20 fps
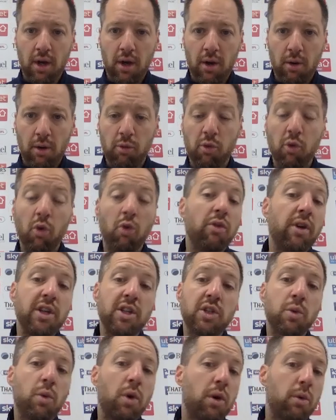we're all ready
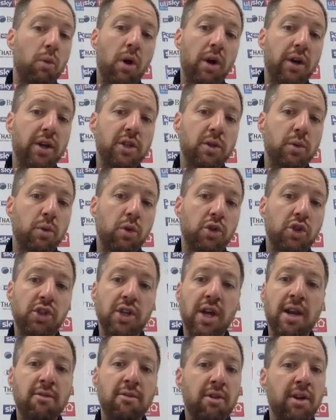to working towards
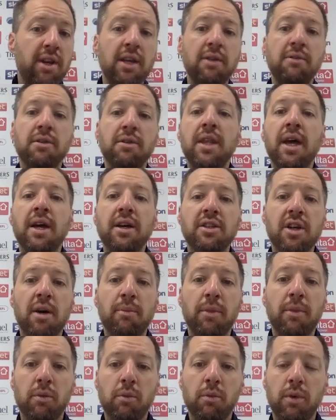January and even next
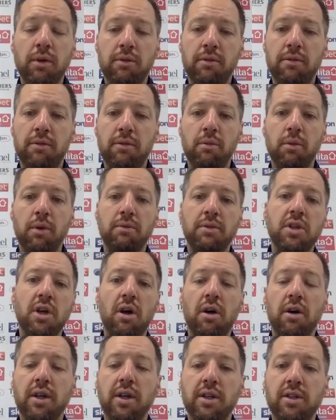summer with
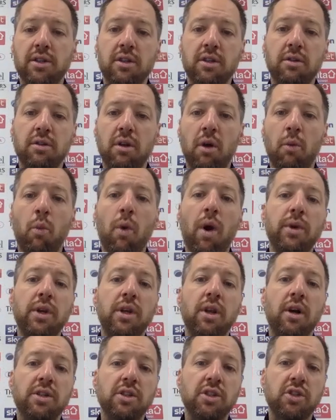targets and where we'd
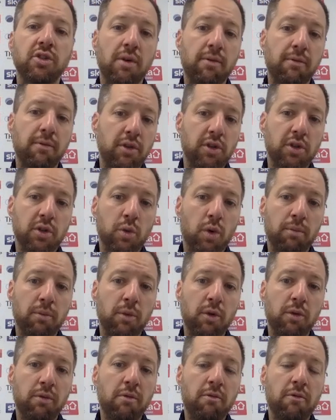like to strengthen the squad
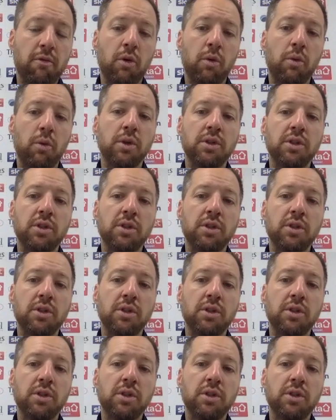moving forward.